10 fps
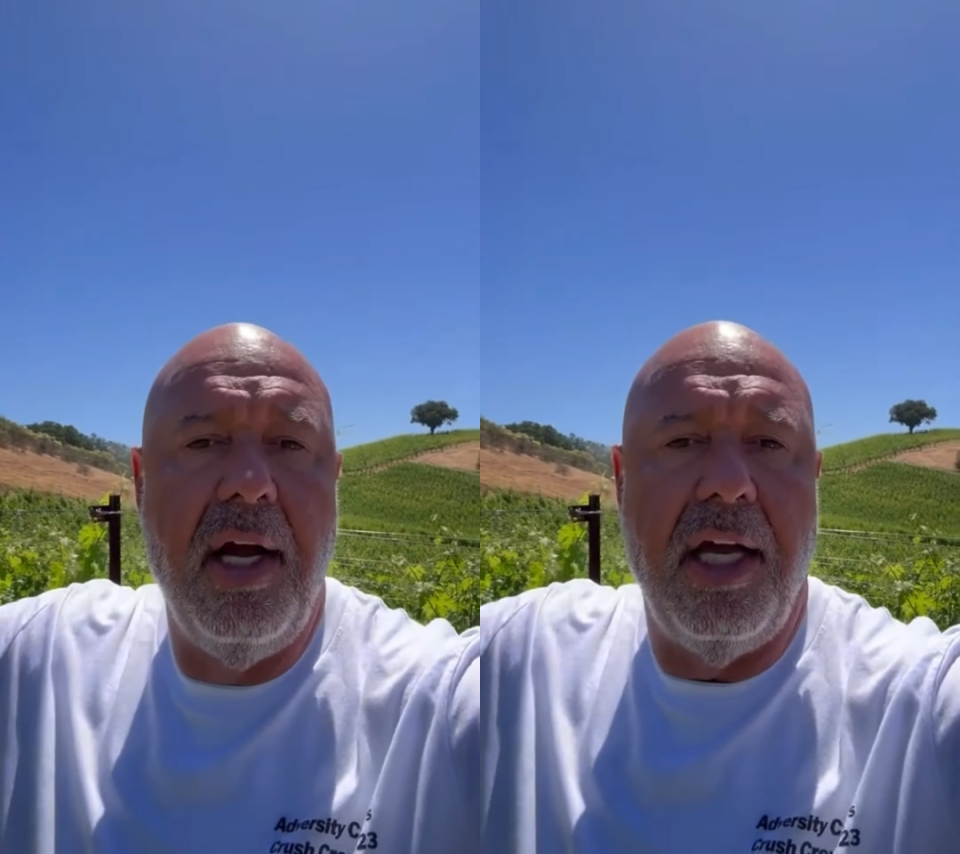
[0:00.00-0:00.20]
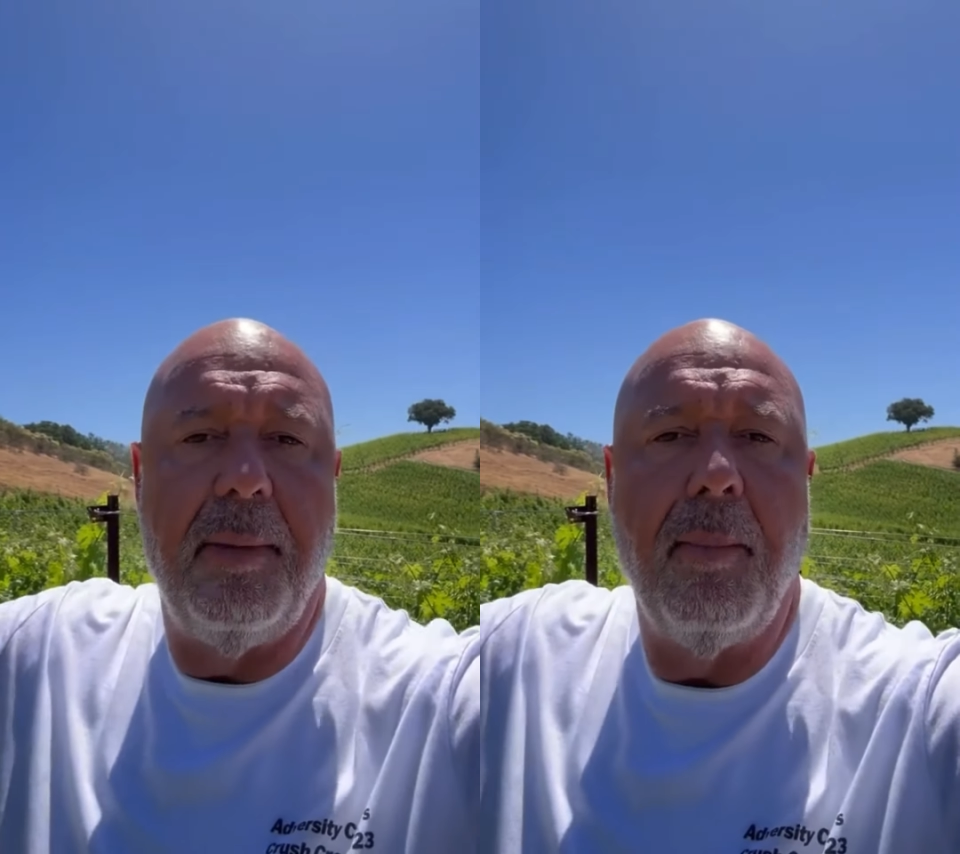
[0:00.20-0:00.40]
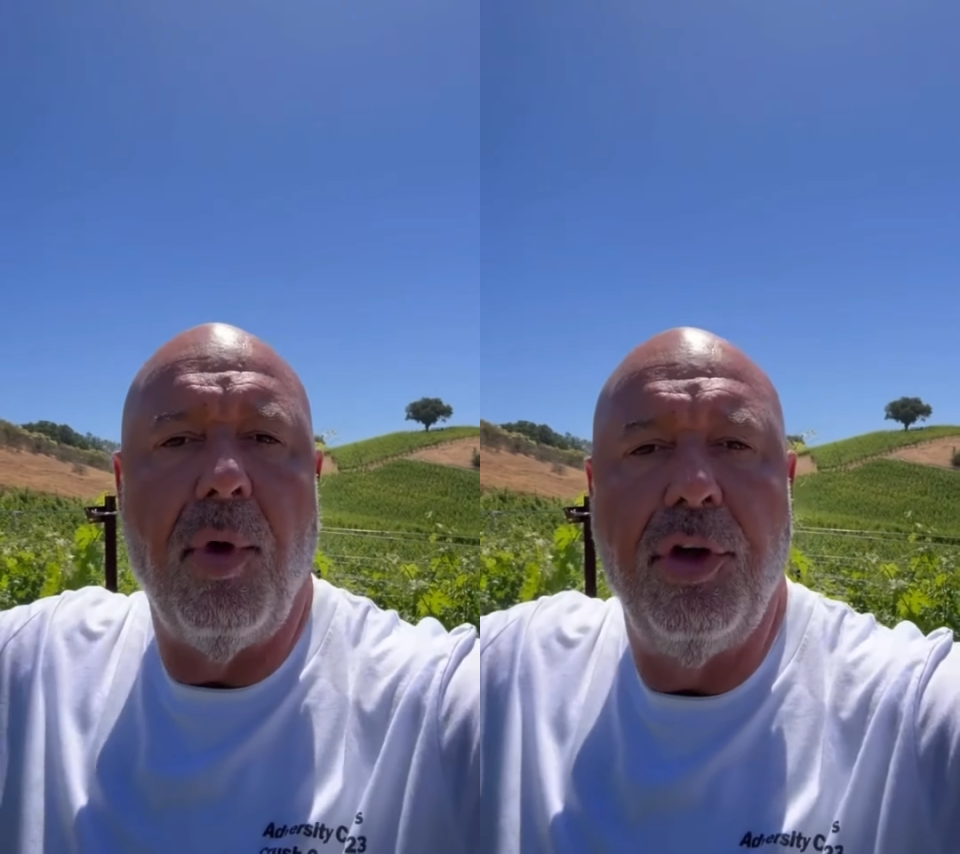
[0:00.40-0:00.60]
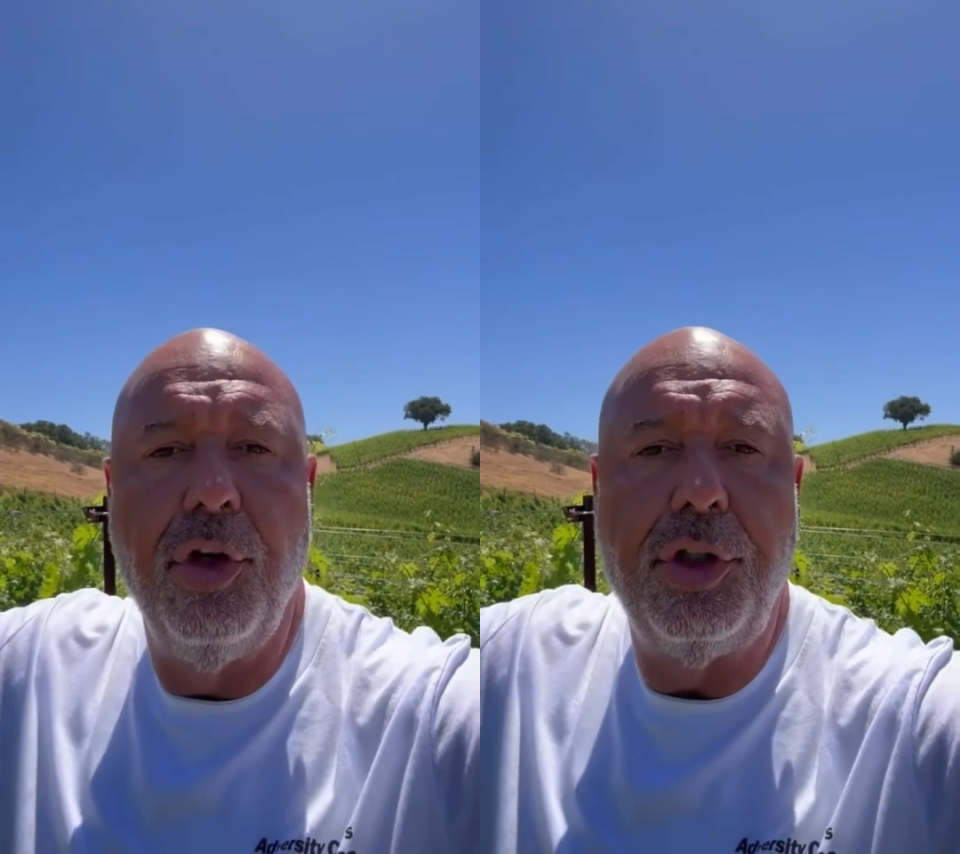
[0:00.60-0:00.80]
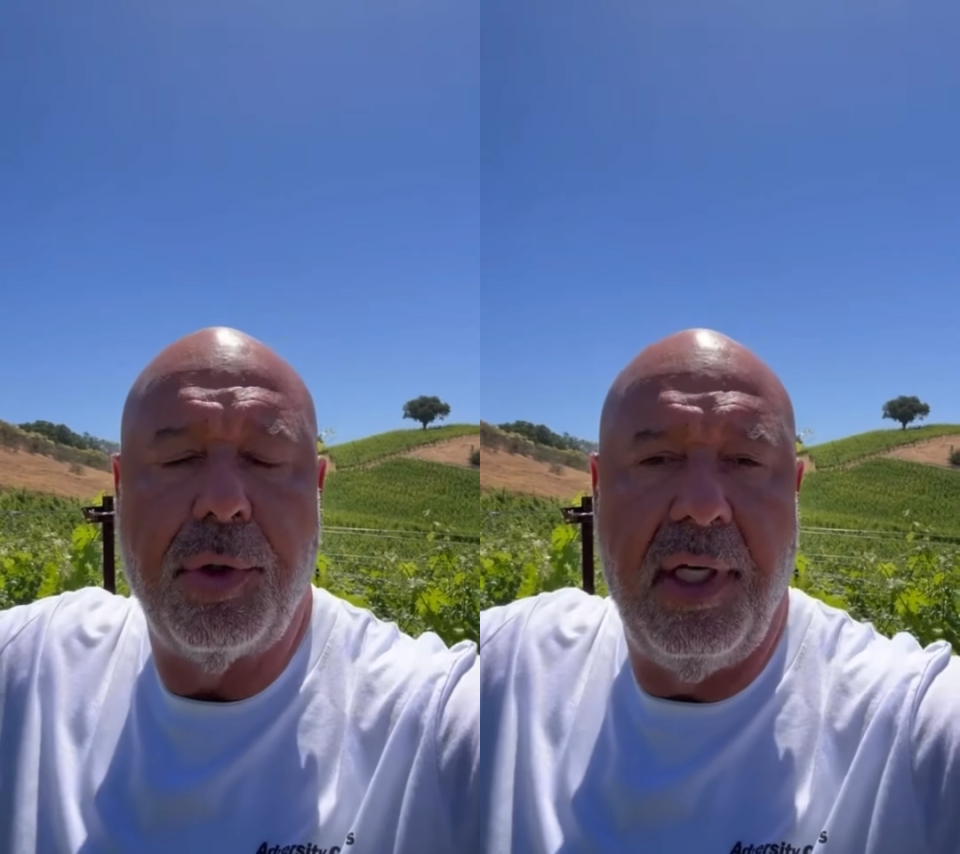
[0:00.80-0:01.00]
and more
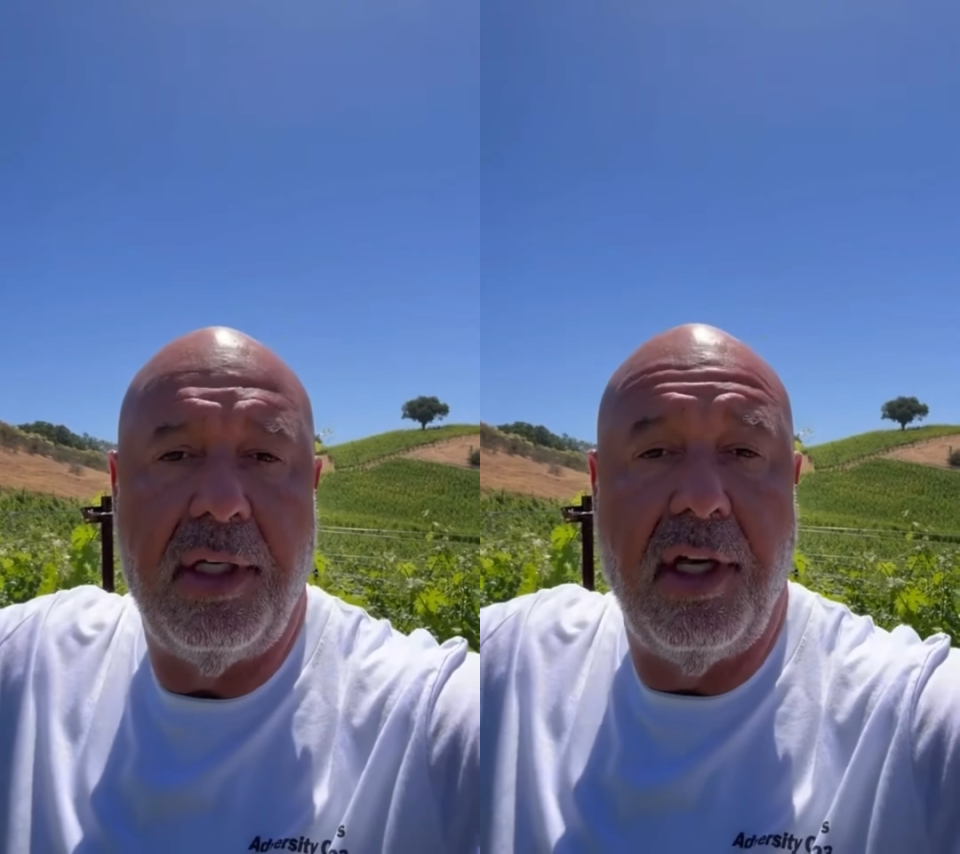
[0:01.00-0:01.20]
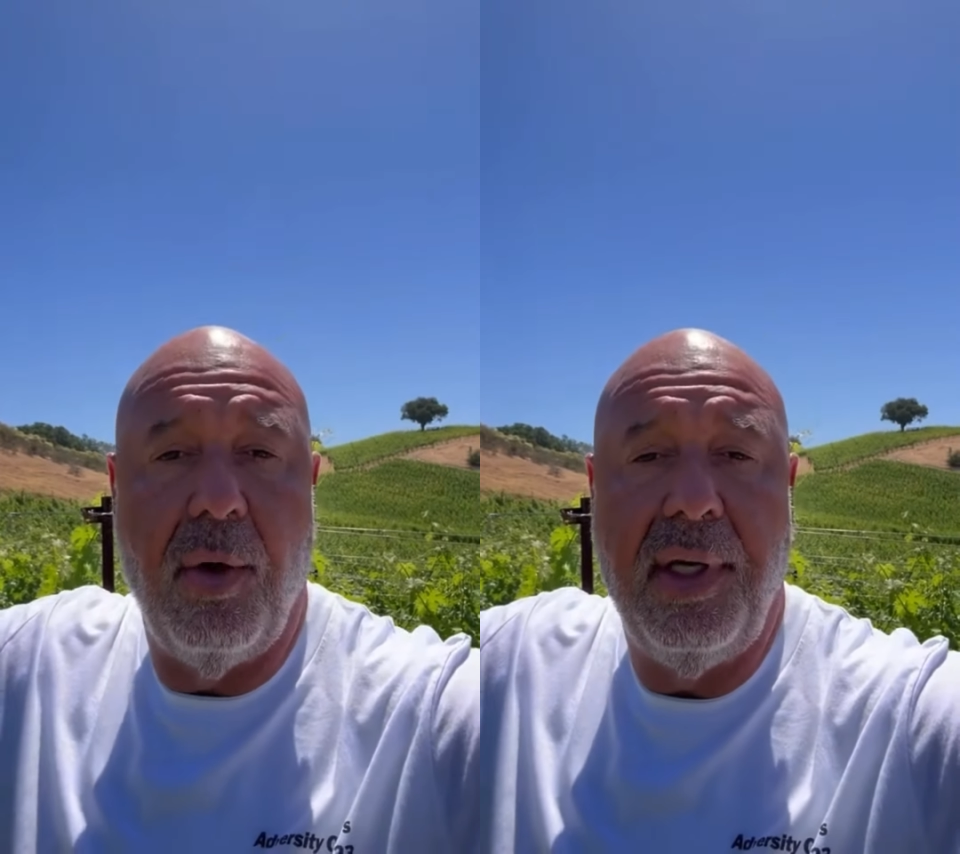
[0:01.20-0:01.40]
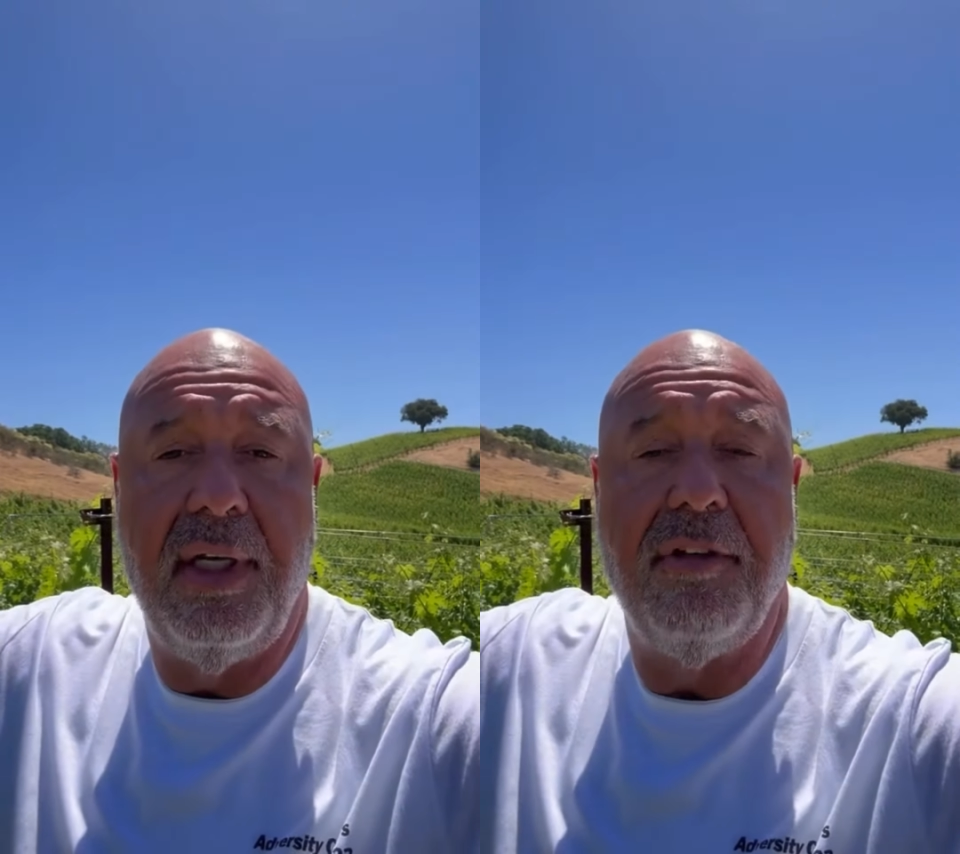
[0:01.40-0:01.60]
nutrient going